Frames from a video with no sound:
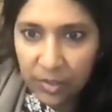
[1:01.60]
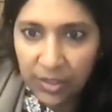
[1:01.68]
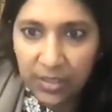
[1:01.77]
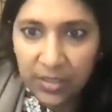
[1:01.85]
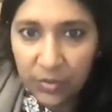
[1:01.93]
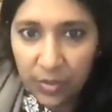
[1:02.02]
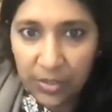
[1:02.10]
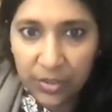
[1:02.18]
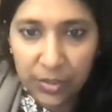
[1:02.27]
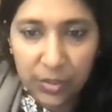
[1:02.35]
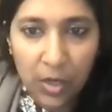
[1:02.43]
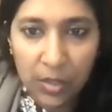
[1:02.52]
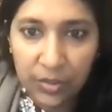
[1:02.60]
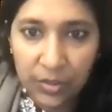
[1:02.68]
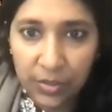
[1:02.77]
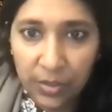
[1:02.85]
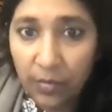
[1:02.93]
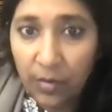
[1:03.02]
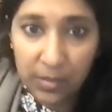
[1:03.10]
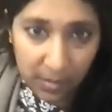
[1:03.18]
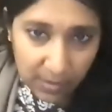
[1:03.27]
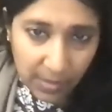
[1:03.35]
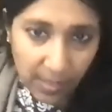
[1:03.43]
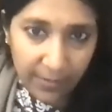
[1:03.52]
sheet stretches not just across
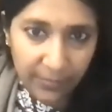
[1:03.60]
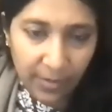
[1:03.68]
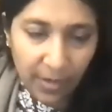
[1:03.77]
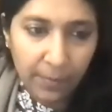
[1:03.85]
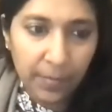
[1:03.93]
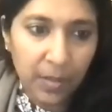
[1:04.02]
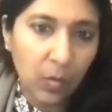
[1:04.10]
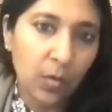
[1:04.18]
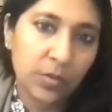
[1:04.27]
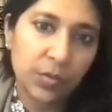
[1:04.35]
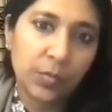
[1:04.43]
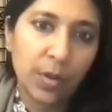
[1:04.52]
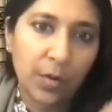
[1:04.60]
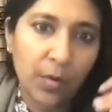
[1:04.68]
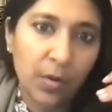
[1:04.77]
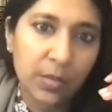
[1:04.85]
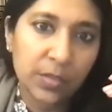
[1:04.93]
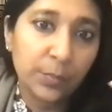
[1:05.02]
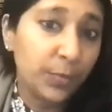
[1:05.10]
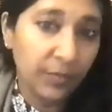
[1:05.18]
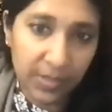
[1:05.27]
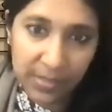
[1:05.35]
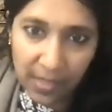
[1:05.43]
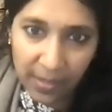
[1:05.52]
this lifetime but also across
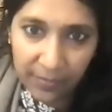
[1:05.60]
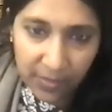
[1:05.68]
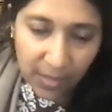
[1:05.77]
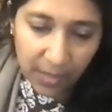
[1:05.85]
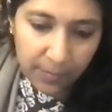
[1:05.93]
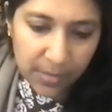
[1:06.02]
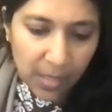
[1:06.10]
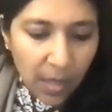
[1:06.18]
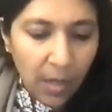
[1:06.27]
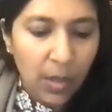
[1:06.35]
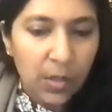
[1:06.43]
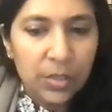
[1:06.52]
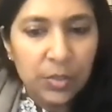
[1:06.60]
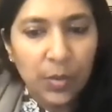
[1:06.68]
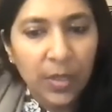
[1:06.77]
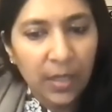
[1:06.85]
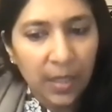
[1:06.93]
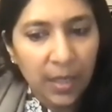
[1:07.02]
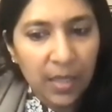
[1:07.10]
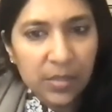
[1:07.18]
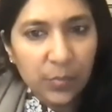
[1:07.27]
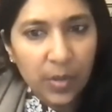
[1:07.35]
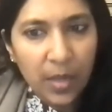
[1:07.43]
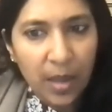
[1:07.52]
previous lifetimes. So in
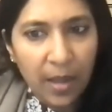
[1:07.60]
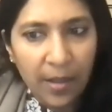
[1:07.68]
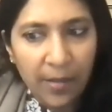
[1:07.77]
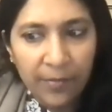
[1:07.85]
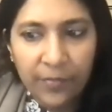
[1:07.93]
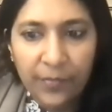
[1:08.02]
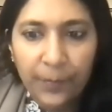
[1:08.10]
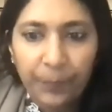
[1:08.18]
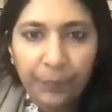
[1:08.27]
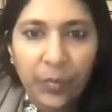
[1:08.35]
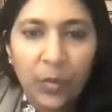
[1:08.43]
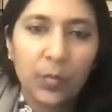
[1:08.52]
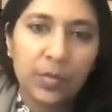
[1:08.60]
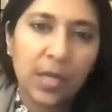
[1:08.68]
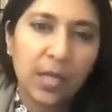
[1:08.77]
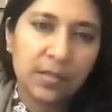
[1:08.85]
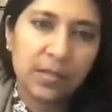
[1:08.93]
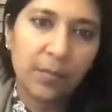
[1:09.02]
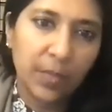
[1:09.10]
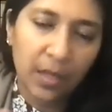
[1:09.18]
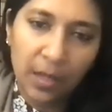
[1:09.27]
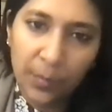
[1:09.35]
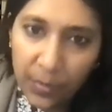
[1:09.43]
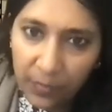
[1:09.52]
case we have done something
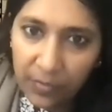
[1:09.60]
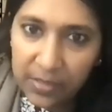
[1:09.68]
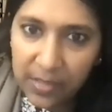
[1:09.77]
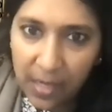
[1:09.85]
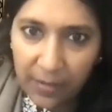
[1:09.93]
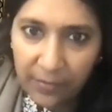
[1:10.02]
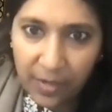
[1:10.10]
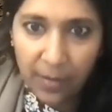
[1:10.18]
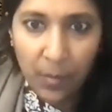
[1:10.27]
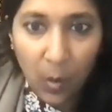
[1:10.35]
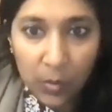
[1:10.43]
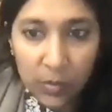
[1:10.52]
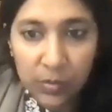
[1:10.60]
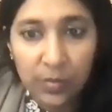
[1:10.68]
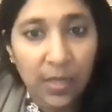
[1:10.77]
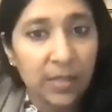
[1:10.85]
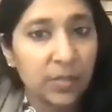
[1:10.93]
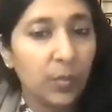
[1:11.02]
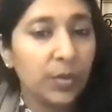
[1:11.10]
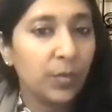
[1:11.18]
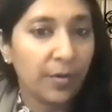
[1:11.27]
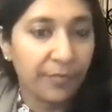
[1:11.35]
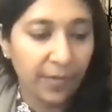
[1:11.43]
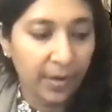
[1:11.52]
in a previous lifetime, also that's going to
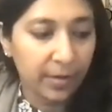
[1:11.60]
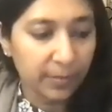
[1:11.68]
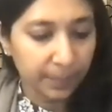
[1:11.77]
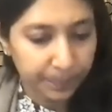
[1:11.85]
affect